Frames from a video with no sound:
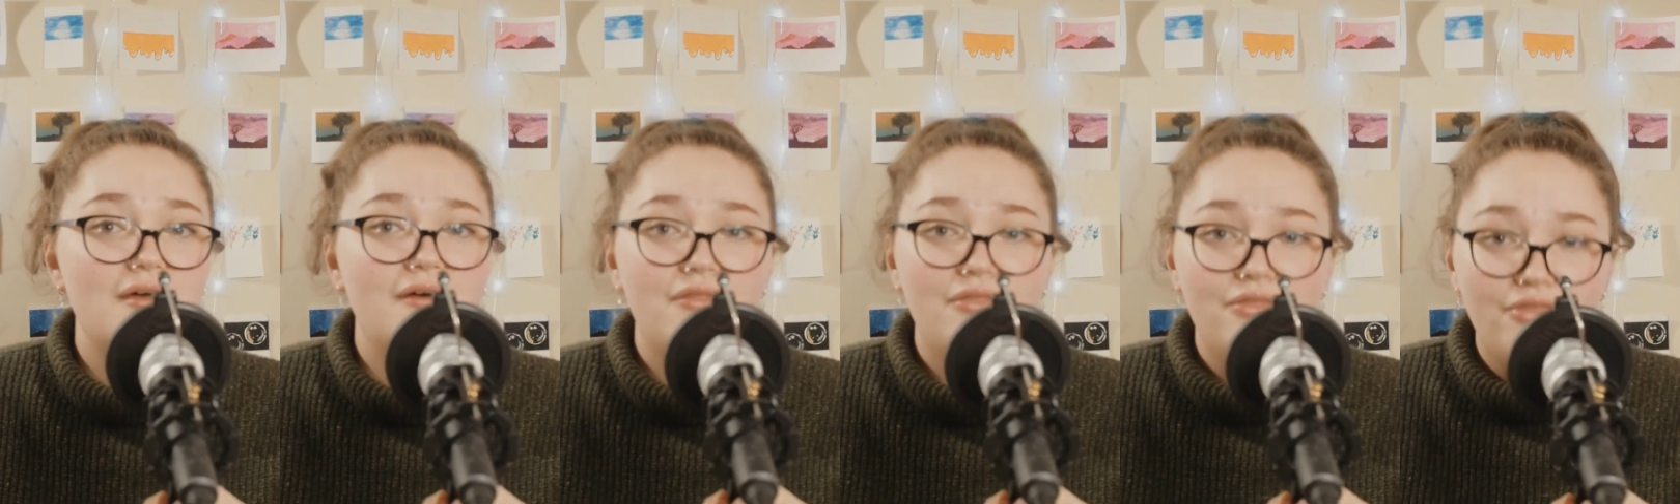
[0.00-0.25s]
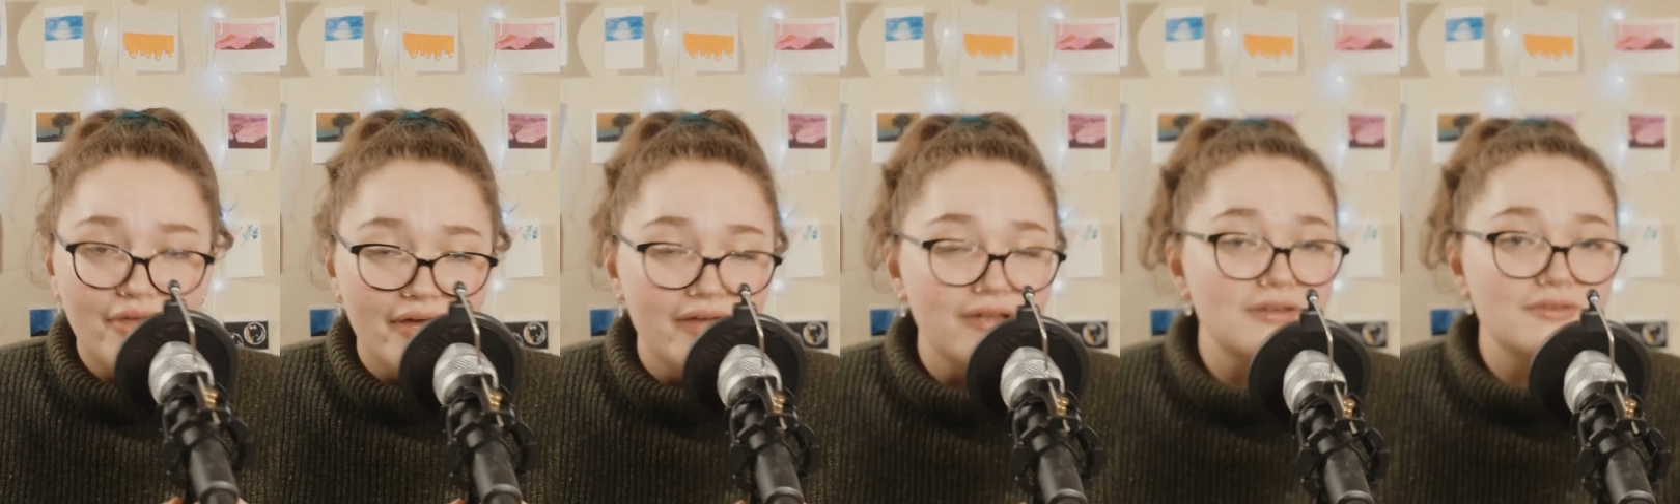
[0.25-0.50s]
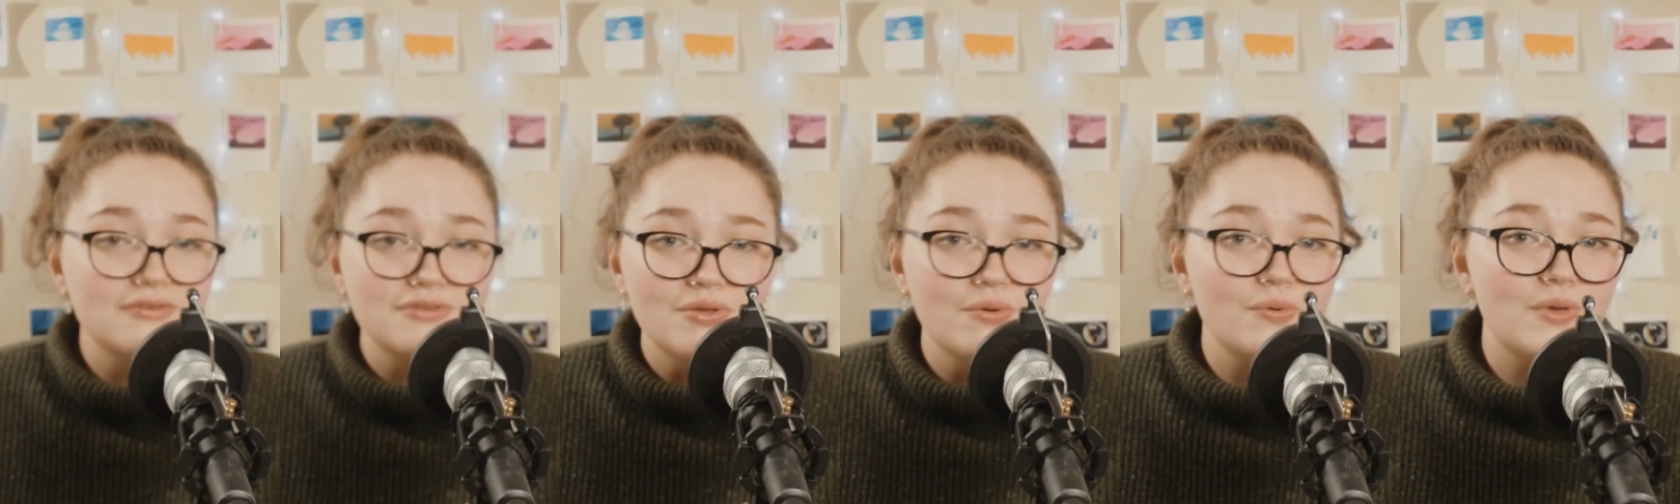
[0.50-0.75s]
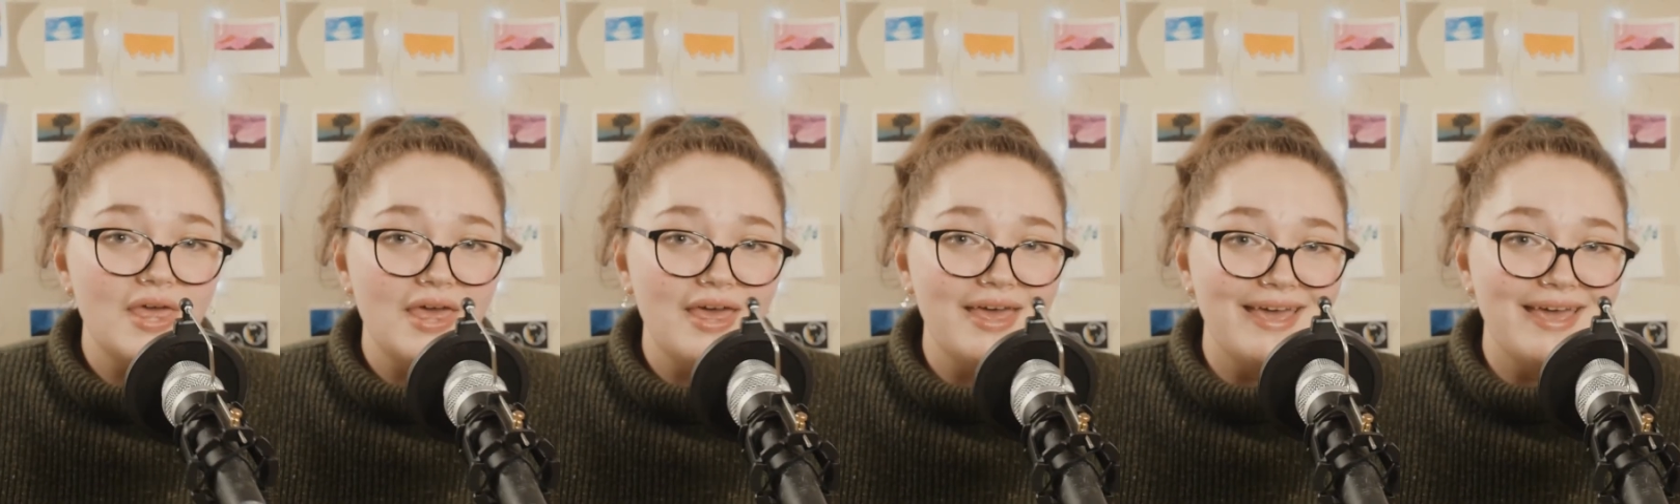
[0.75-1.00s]
that is
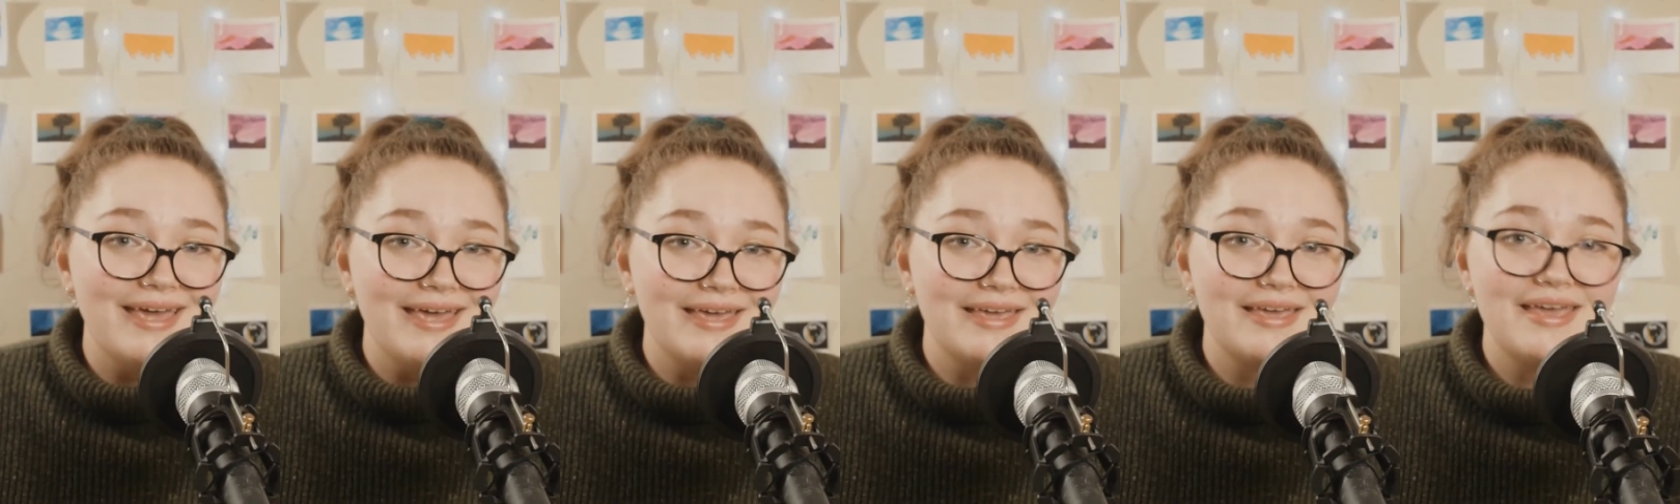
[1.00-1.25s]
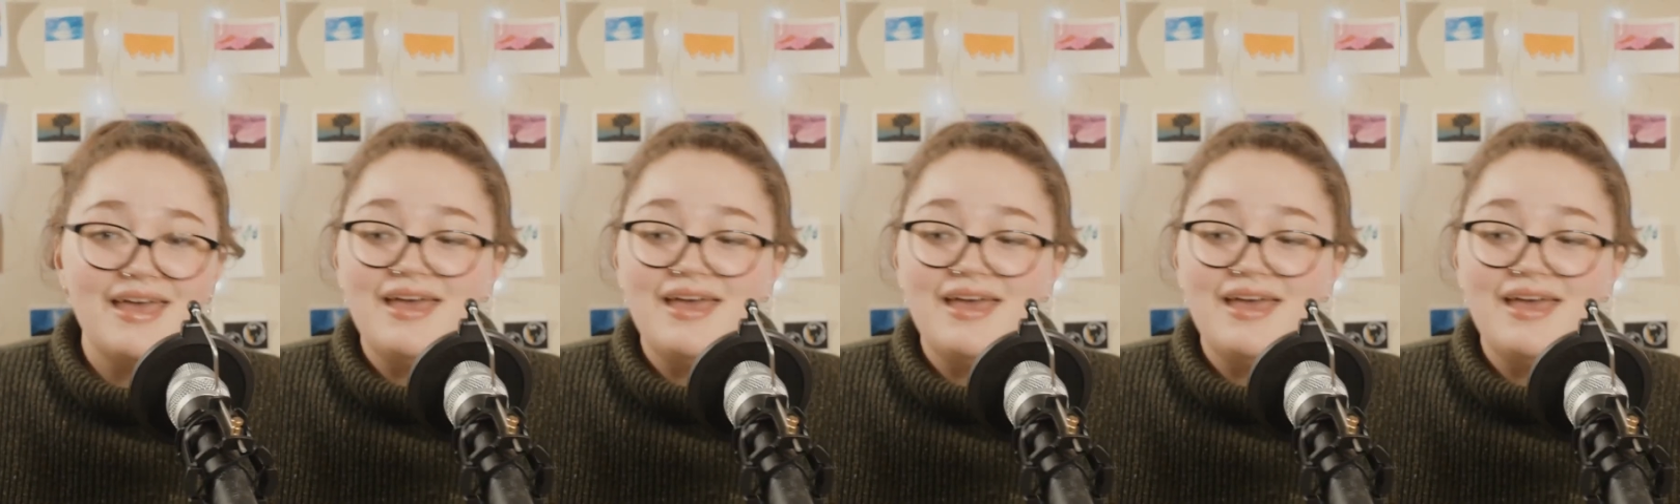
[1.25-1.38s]
okay.